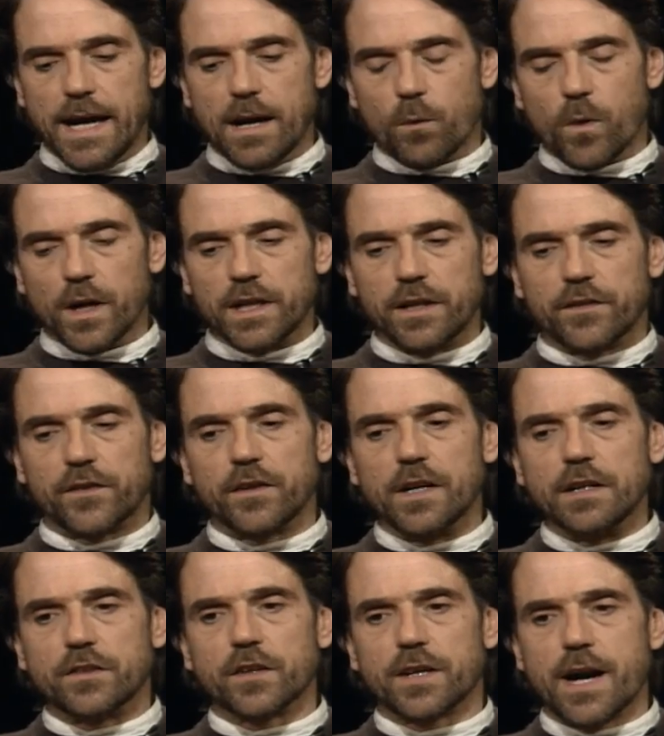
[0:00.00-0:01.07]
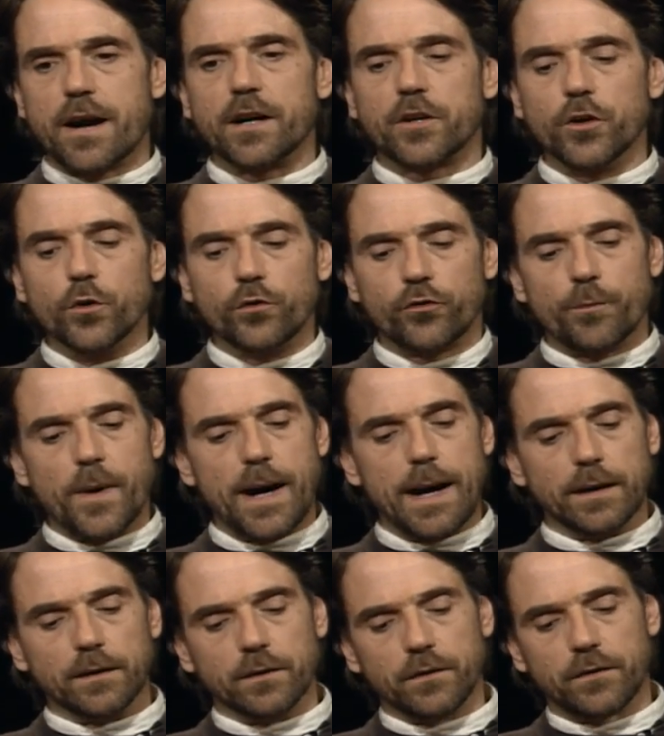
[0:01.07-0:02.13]
Well, it's a character who
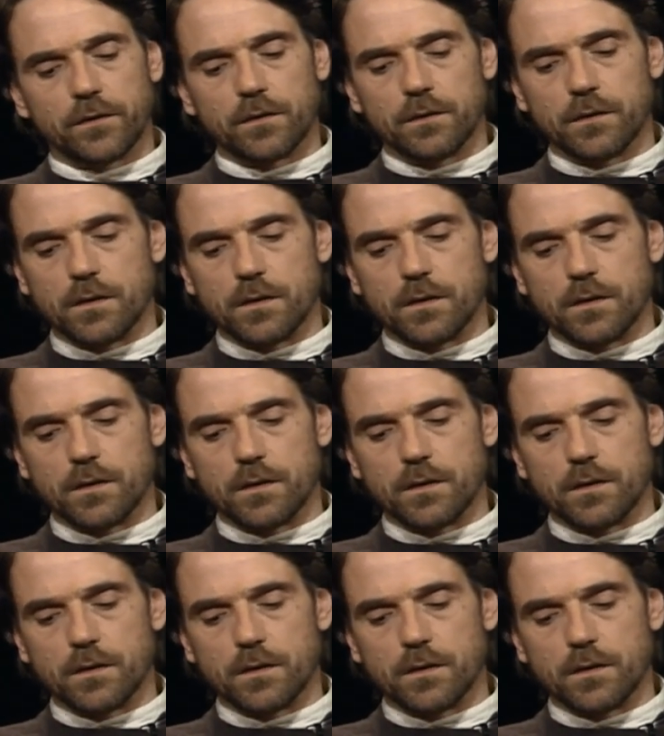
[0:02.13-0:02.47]
spans